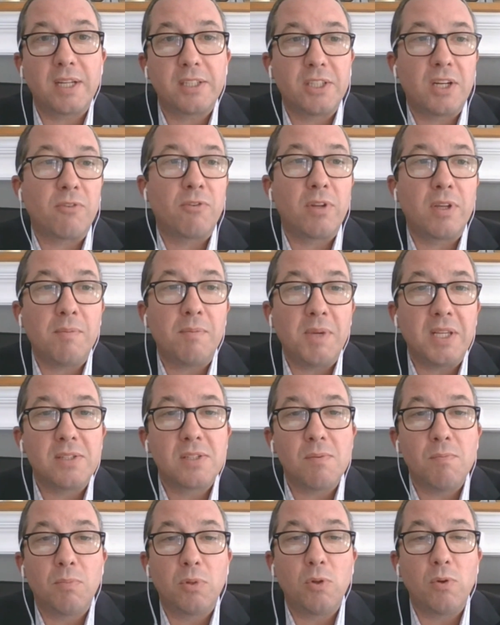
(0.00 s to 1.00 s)
that generally
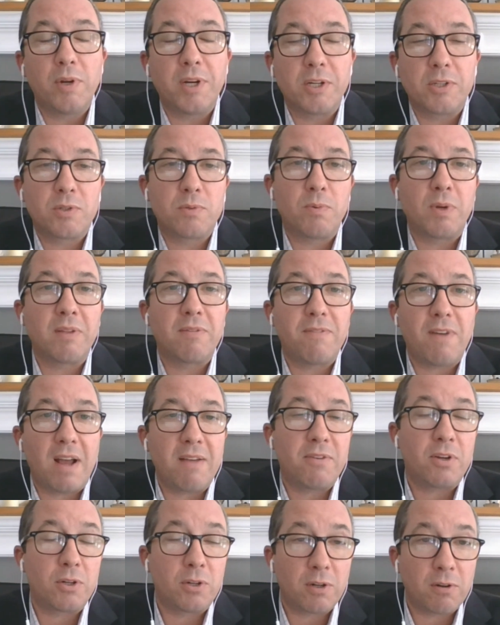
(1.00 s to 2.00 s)
means employers with
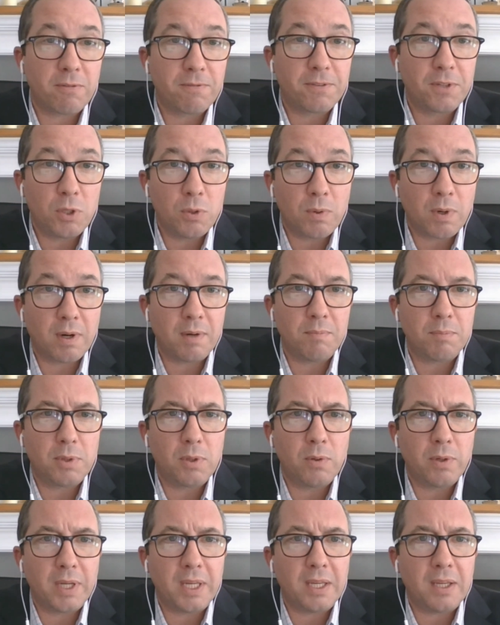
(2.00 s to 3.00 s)
five hundred or fewer
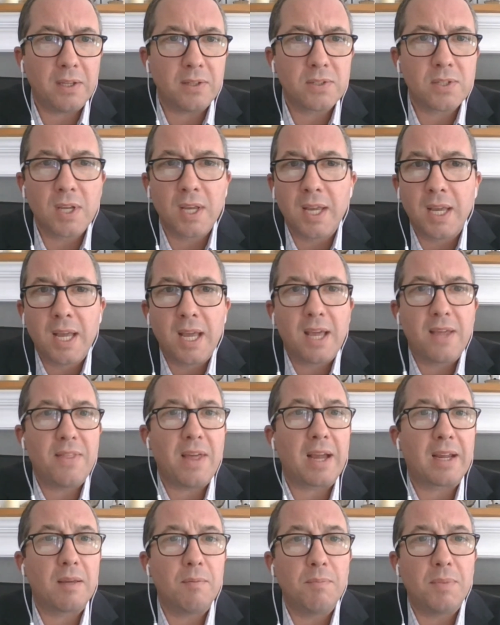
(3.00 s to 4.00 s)
employees. And
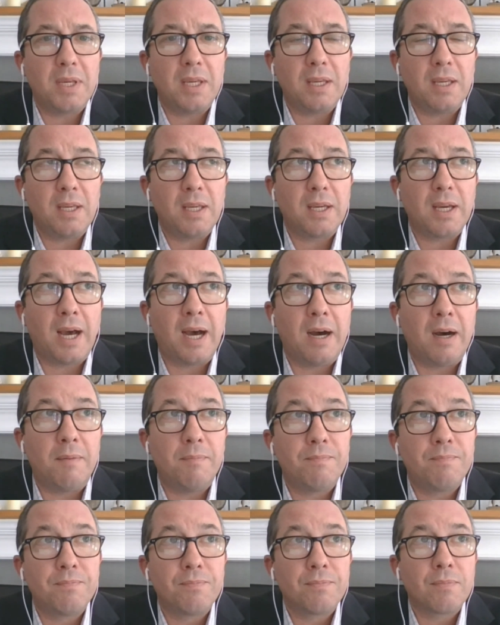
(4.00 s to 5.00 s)
that can be
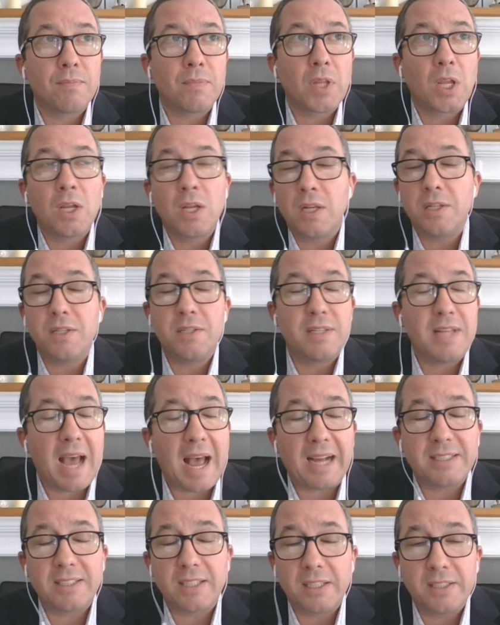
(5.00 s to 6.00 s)
um,
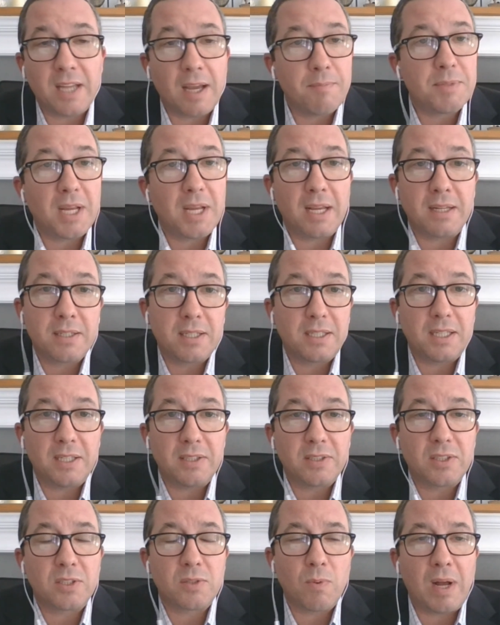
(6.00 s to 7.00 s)
tax-exempt
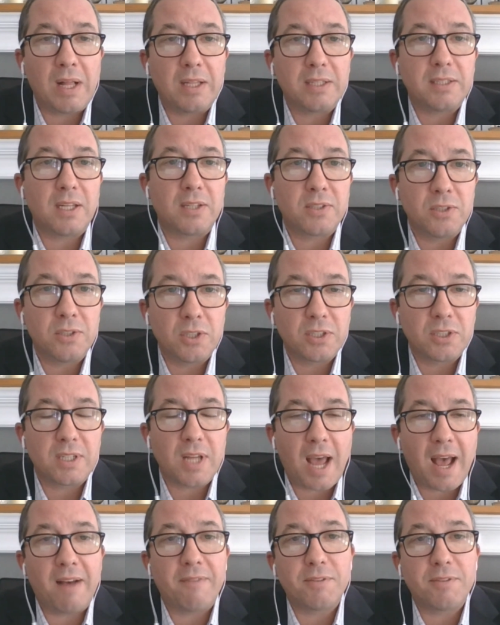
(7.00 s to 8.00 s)
entities as well. It doesn't just
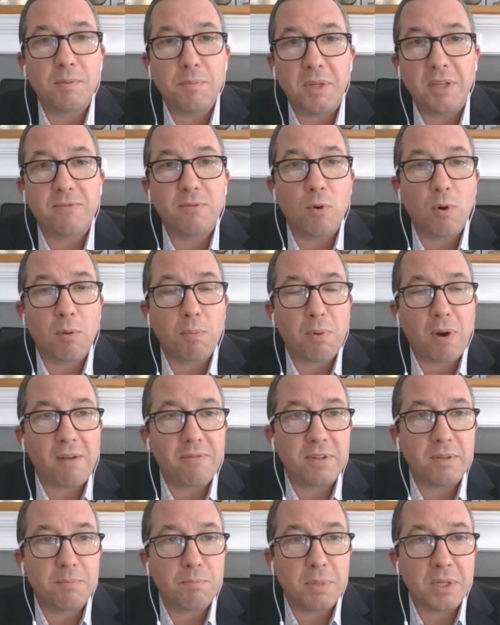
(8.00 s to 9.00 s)
have to be
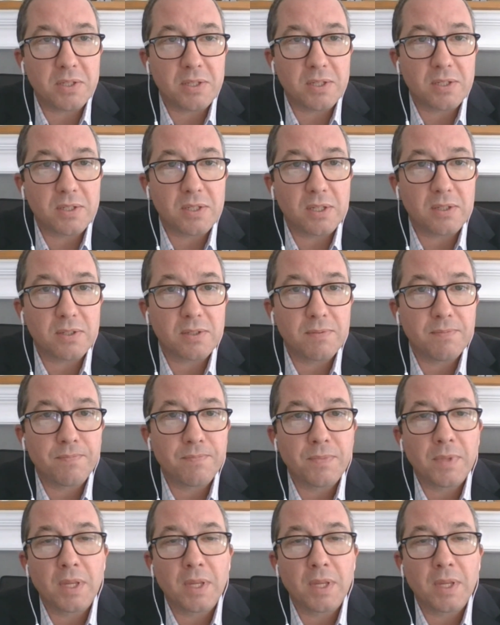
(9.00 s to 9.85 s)
for-profit businesses.